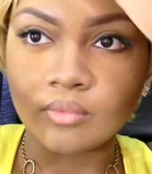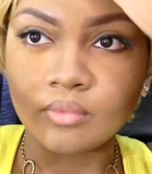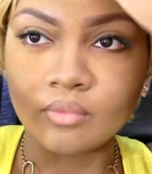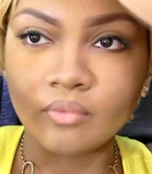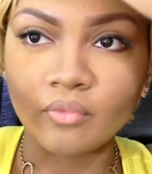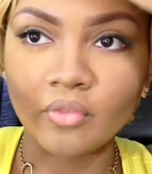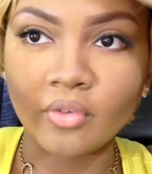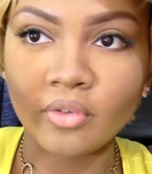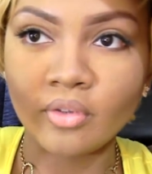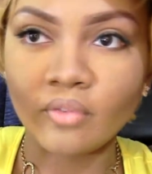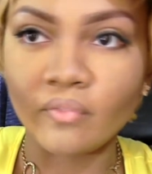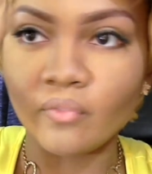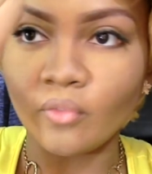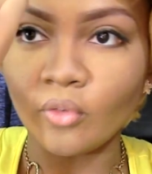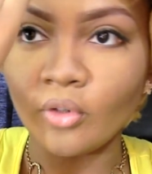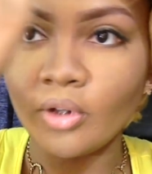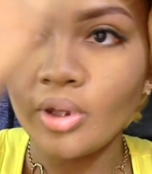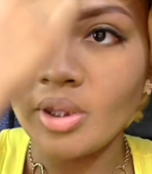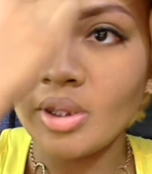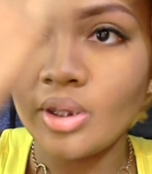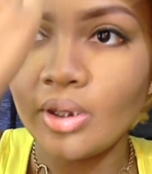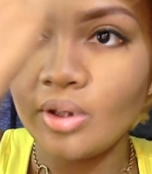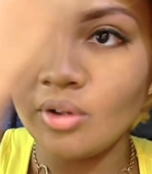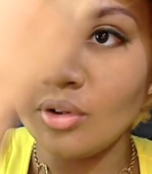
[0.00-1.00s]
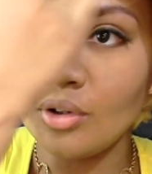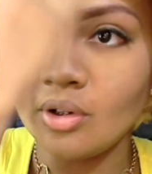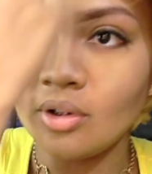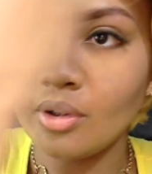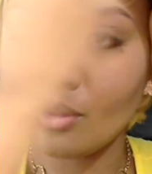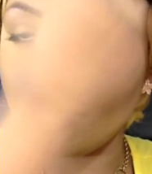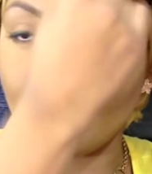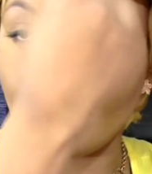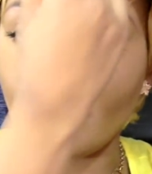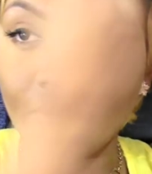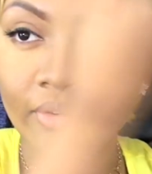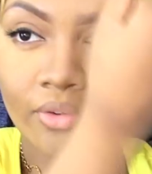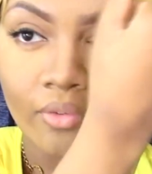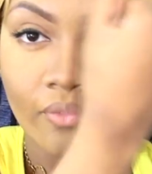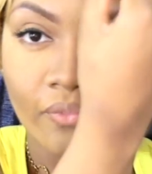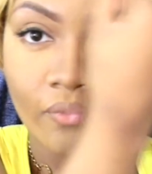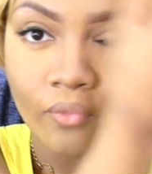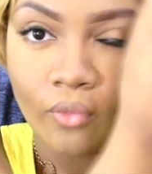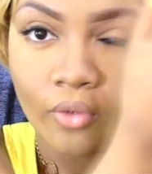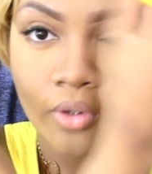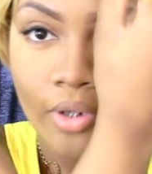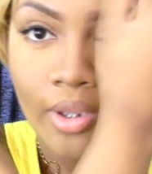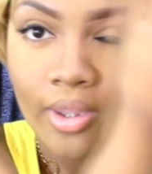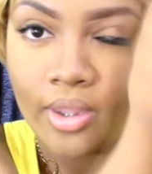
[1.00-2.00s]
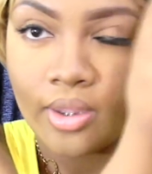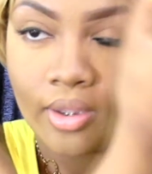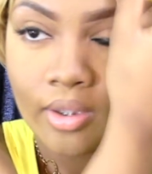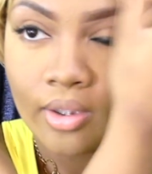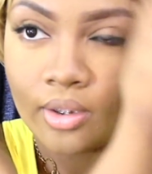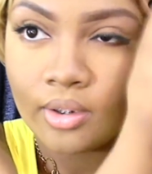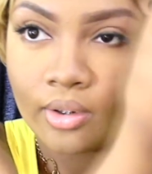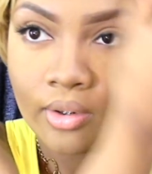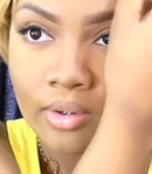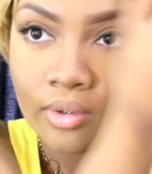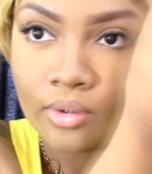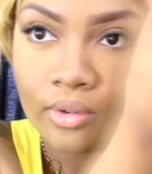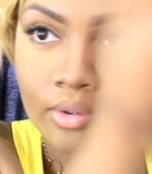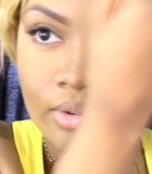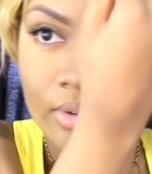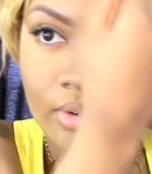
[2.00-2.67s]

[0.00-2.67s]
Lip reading: For the forehead, you're going to blend the forehead